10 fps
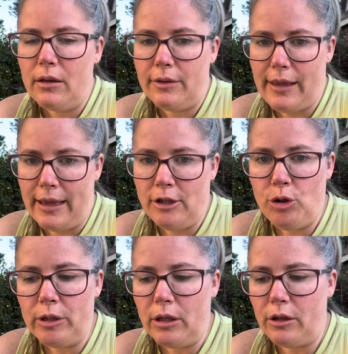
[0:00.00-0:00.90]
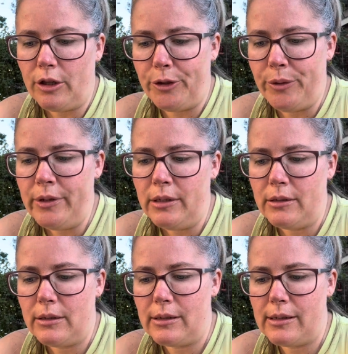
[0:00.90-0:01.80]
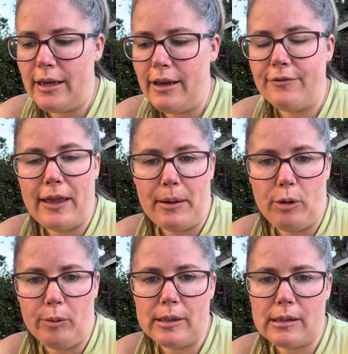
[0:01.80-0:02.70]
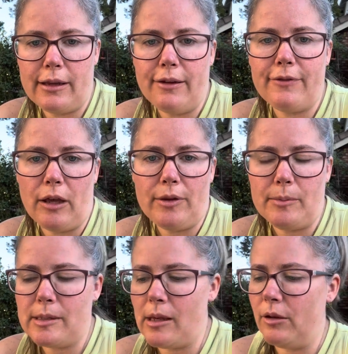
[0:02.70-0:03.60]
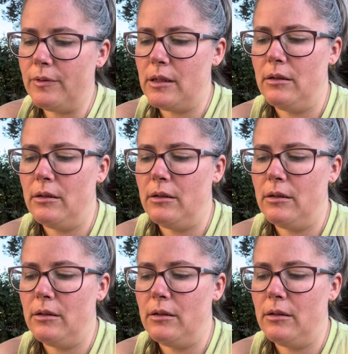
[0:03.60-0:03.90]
Then you would conclude to see if they purposely availed themselves.